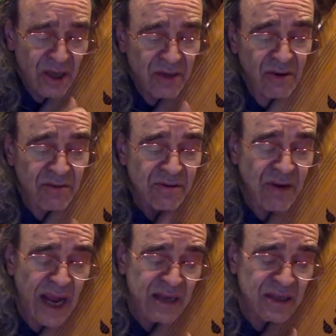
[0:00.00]
Your
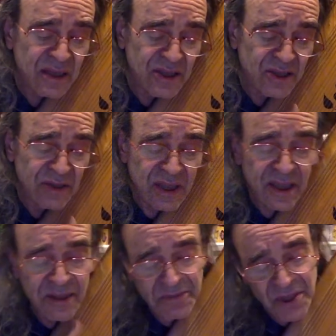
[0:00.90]
crack country
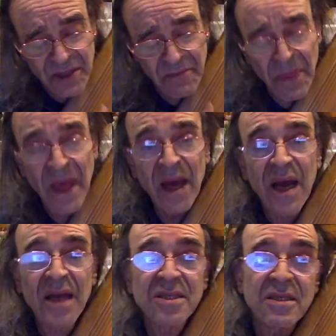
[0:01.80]
lips,
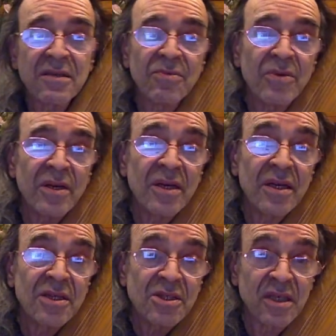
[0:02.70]
I still
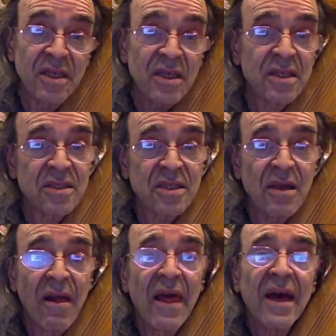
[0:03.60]
wish to kiss,
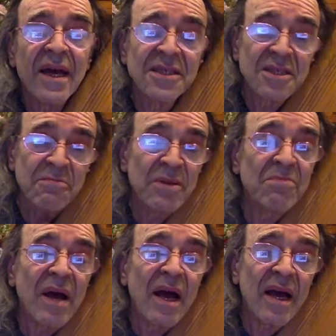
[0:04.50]
as to be
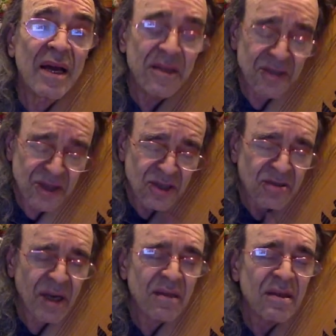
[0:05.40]
by the
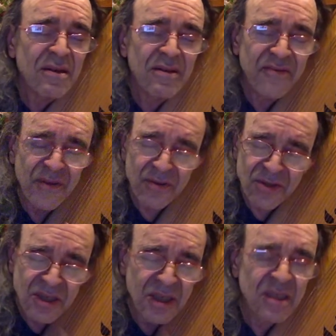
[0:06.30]
strength of your
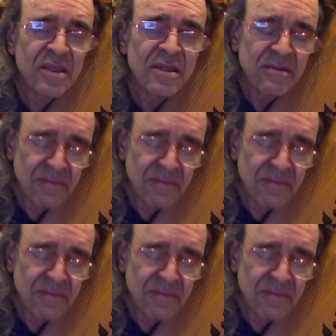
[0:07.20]
skin.